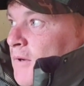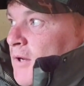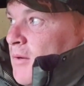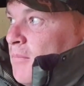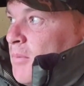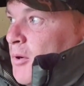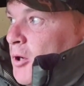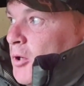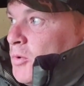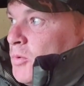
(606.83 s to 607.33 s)
Made
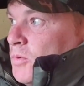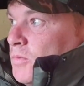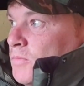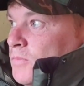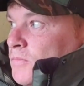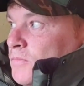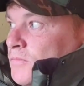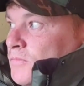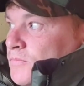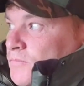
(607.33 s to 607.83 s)
a brew.
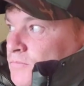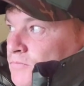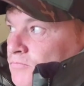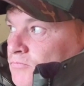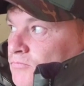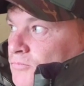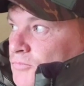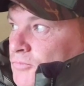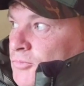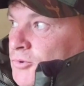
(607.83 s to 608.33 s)

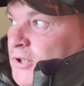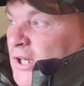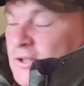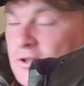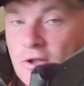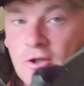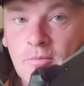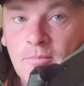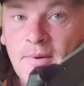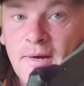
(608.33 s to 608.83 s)

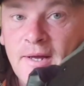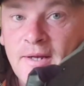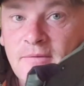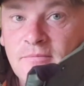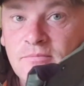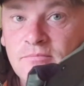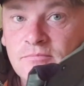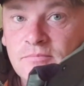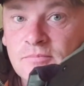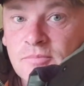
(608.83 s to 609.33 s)
Sat on the bed
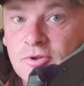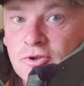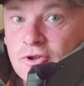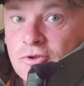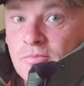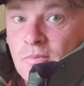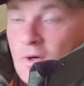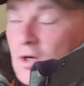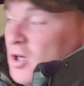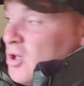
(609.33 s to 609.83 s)
and
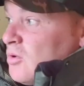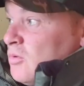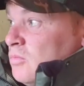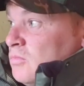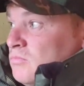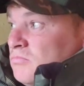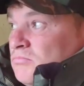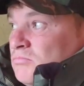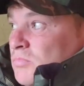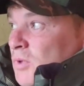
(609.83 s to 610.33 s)
smoke,
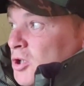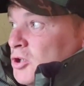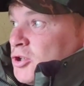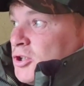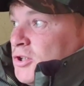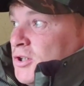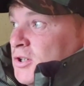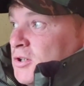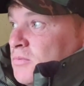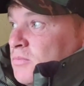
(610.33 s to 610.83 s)

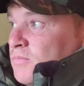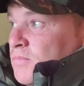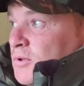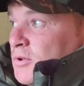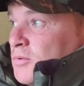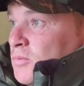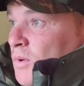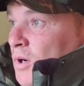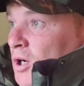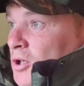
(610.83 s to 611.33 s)
watching
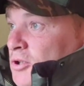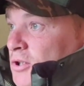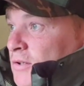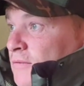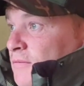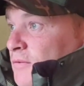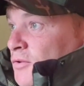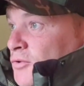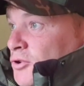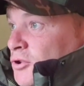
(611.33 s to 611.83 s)
this water
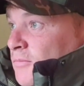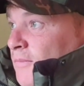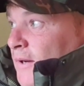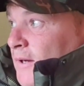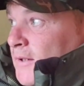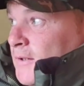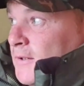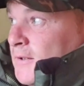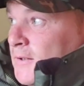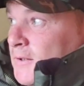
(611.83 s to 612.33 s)
in front of me.